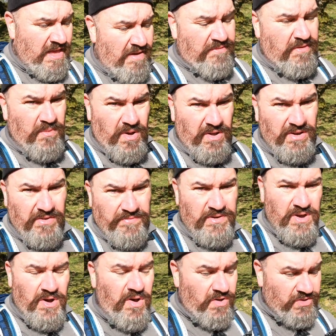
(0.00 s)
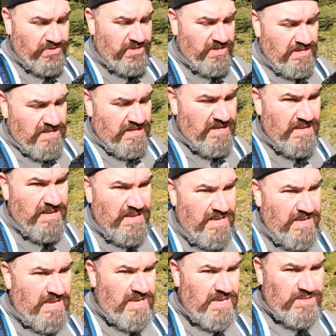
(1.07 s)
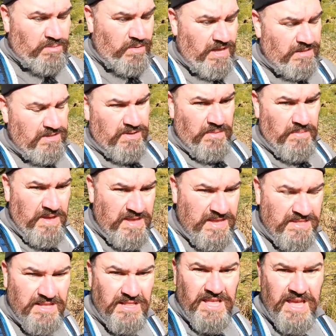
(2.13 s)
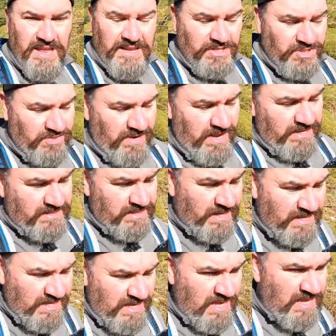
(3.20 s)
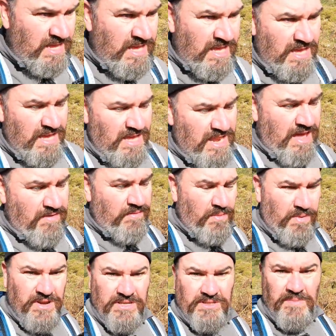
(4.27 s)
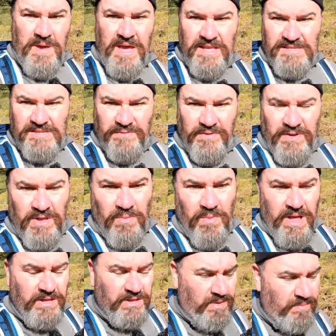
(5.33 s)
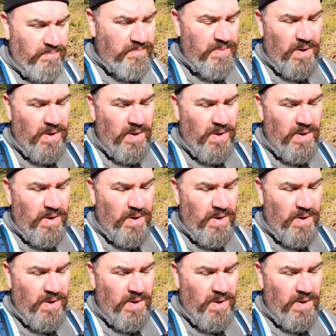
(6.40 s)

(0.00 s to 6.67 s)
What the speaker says: Everyone, of course, is welcome in the Lake District, and everyone is made to feel welcome.